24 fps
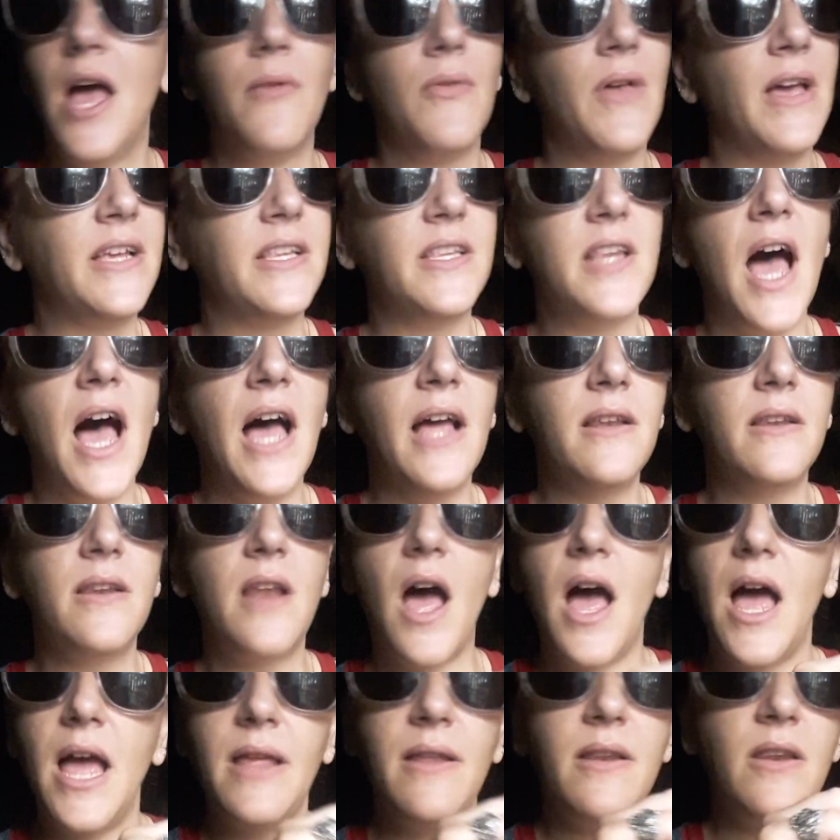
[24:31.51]
Like not
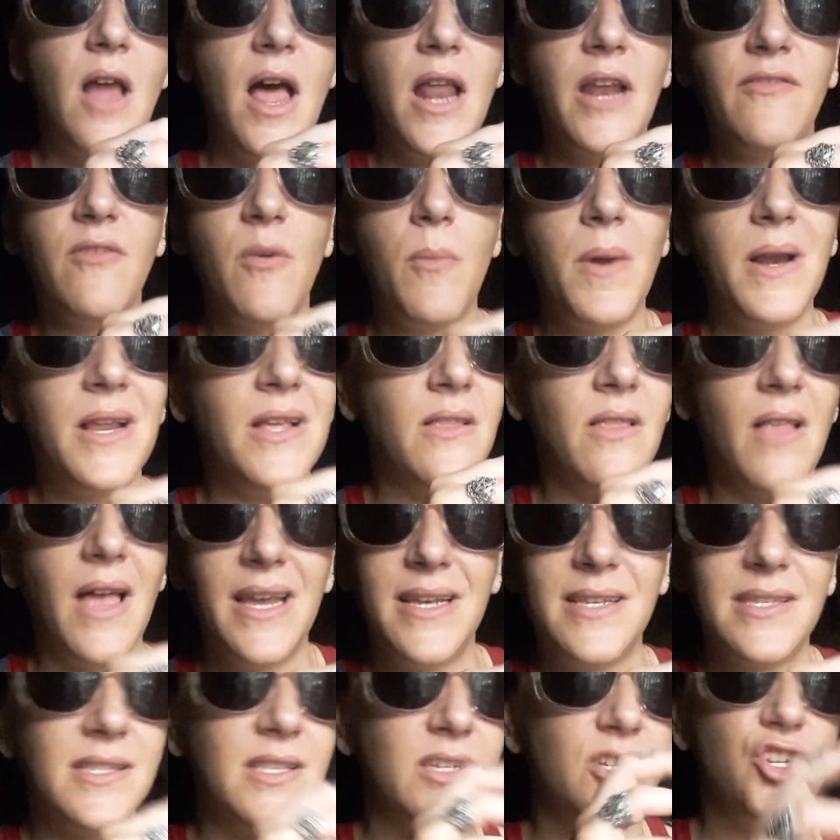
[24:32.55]
everybody
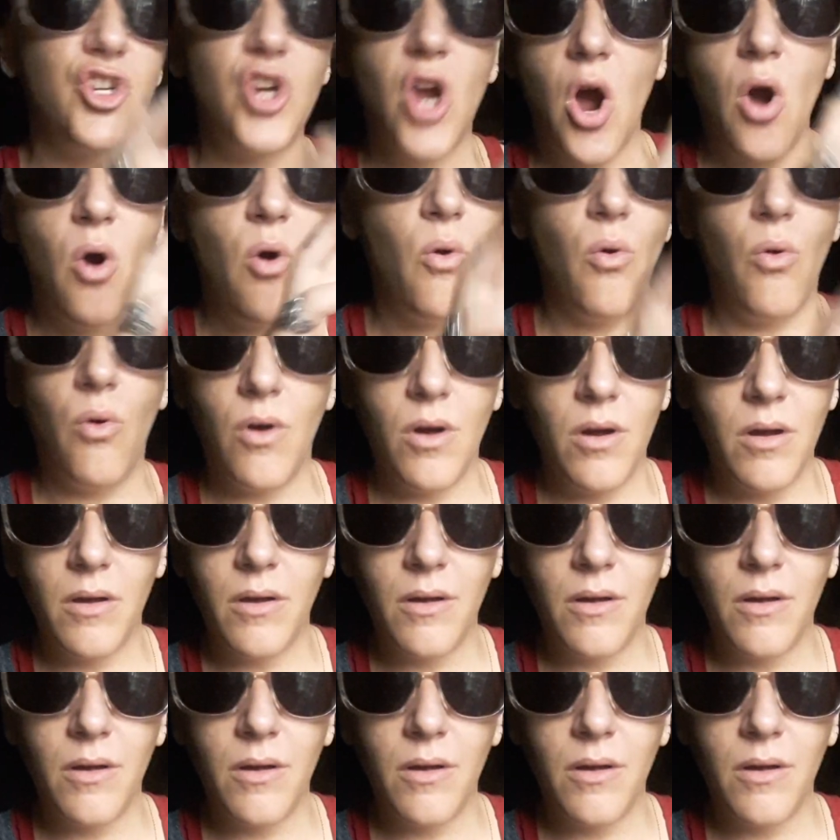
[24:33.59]
likes the show.